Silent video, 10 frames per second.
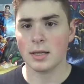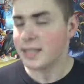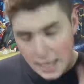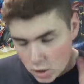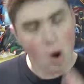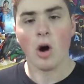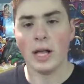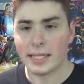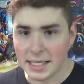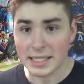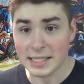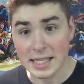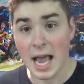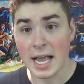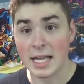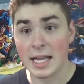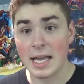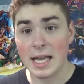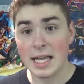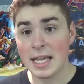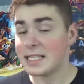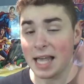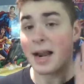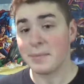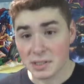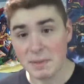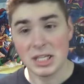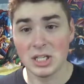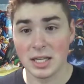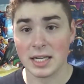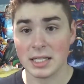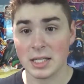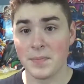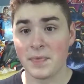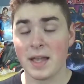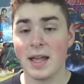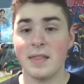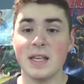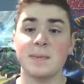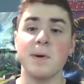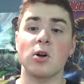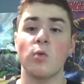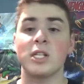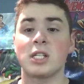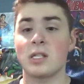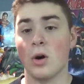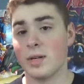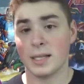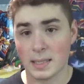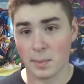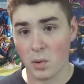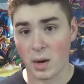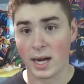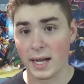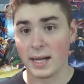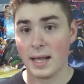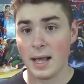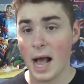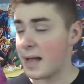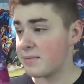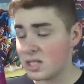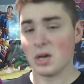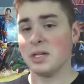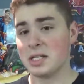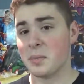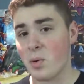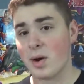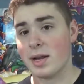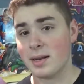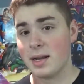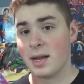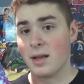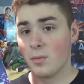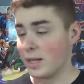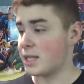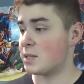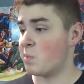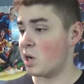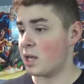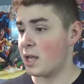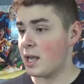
That's all I can say, is that I'm speechless. This book was so disappointing. I'm so disappointed with this book.